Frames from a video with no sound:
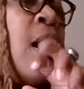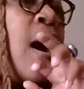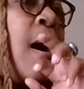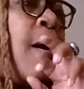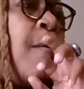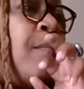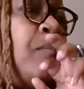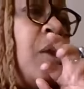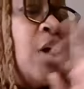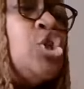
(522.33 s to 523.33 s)

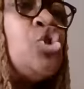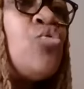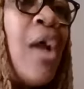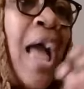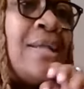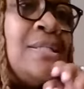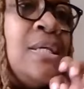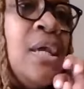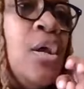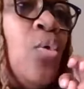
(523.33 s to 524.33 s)
um, attract
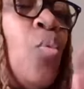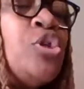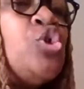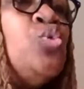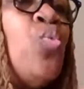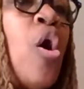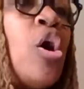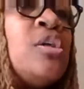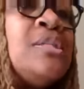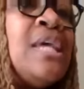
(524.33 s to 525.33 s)
what you
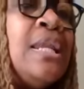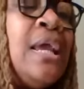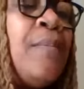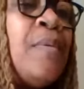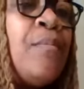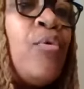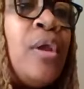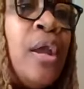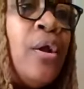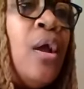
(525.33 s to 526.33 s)
are sending up in
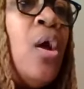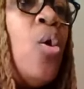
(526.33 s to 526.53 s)
prayer